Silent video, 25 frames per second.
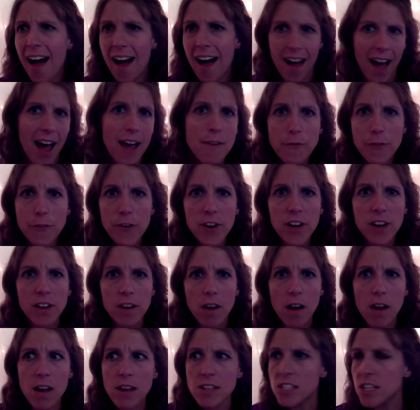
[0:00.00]
I'm freaking
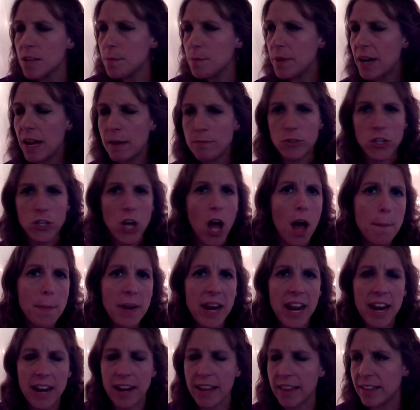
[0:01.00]
awesome and I'm
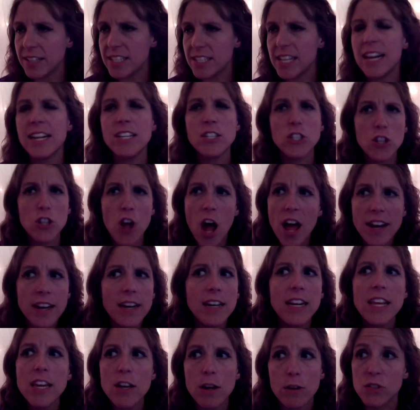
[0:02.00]
dominating this. And it's not
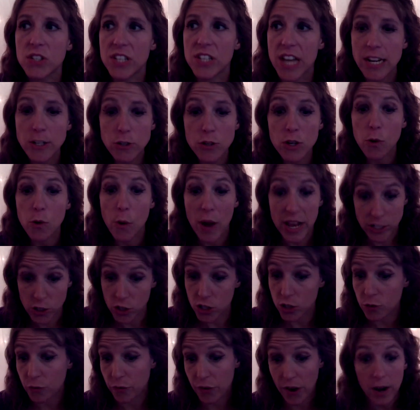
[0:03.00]
in an egocentric way. It's
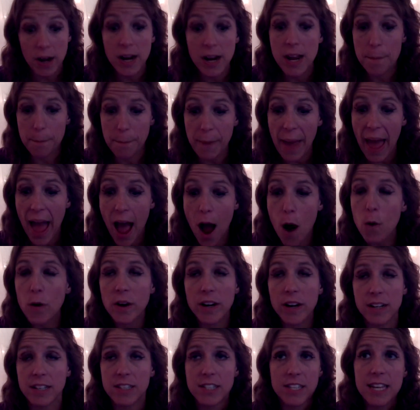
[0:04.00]
just very
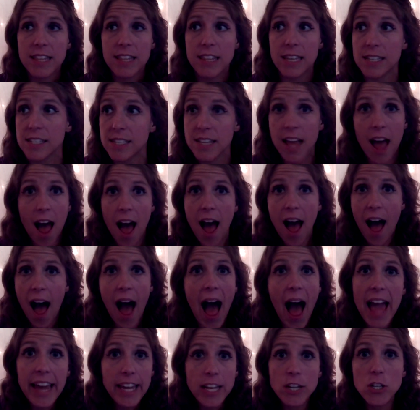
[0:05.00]
empowered, and it's like this,
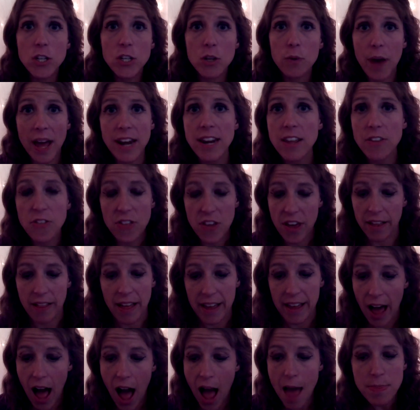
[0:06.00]
I can do anything.
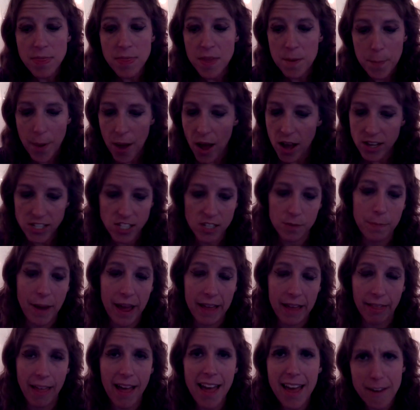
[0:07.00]
Like, I'm the boss of
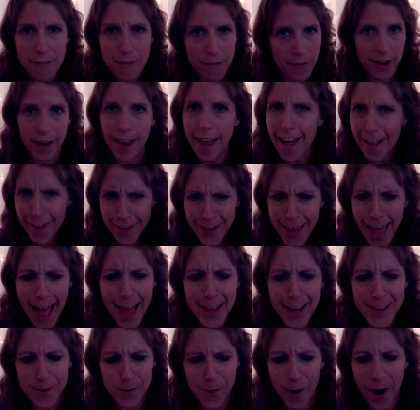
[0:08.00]
my life, and hell
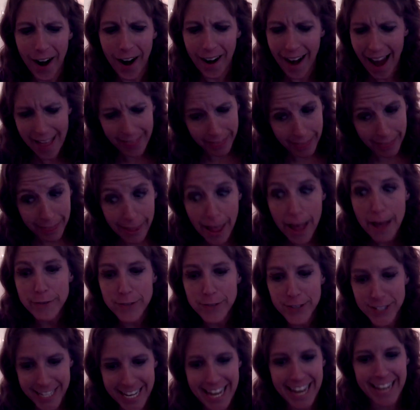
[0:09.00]
yeah, you are. I love
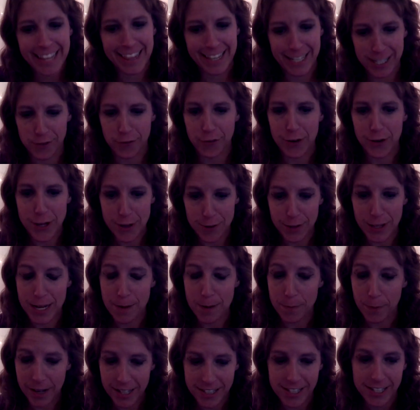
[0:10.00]
seeing this for you,
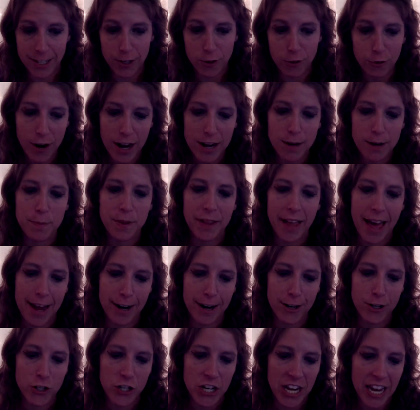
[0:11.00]
Libra. It's incredible
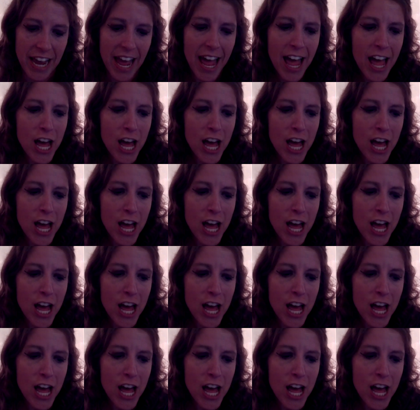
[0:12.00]
energy.